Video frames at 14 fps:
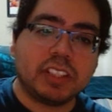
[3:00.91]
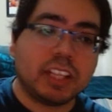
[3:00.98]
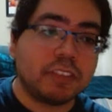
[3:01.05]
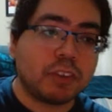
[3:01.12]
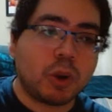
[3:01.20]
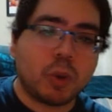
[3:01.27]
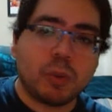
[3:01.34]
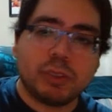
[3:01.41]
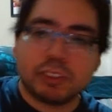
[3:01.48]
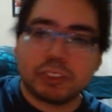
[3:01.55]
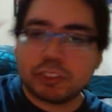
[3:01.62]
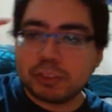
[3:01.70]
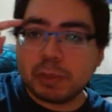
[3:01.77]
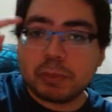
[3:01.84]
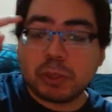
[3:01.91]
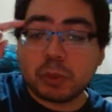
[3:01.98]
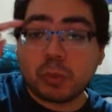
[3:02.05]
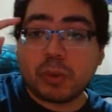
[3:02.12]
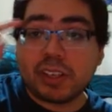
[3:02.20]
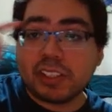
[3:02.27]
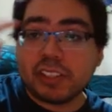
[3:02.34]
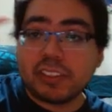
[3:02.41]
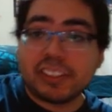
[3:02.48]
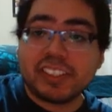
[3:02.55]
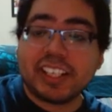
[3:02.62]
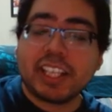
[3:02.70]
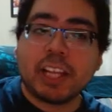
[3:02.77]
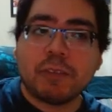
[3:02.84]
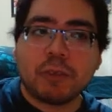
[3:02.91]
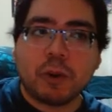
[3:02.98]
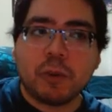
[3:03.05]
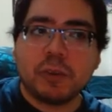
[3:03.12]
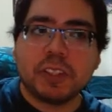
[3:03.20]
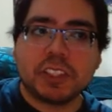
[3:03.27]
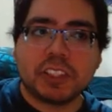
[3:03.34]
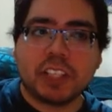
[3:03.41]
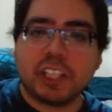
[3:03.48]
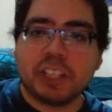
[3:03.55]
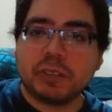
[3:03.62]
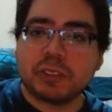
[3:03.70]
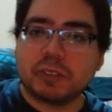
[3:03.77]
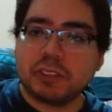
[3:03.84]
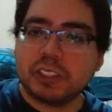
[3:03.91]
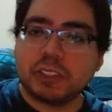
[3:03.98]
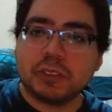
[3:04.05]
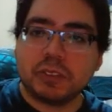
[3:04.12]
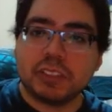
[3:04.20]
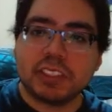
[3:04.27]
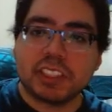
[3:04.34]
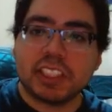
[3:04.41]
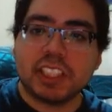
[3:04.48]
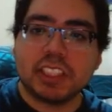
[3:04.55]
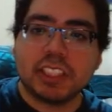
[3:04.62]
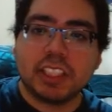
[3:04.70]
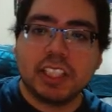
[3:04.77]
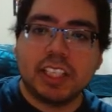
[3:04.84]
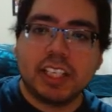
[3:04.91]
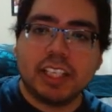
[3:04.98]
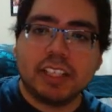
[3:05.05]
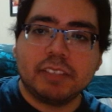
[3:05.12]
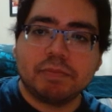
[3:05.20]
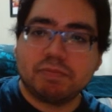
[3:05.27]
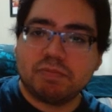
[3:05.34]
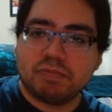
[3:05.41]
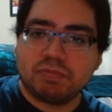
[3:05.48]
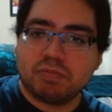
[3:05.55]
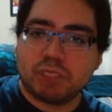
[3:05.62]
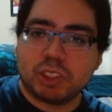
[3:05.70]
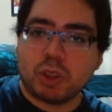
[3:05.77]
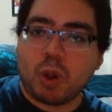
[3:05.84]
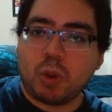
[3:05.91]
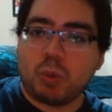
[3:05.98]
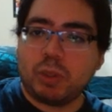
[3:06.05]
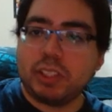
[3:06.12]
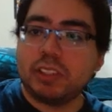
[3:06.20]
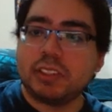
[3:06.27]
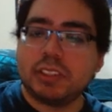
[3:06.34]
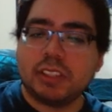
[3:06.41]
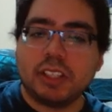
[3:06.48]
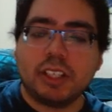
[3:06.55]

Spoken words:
And I've always remembered what it looked like, and I've always thought it was a really cool design. Just always.